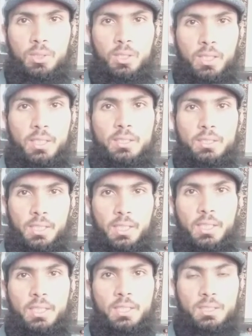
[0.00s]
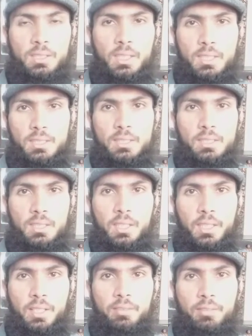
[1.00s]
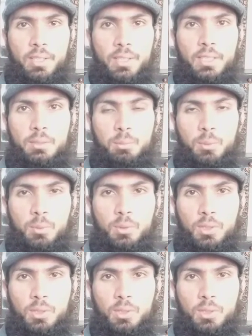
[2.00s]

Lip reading: then say, yes, I have read this book.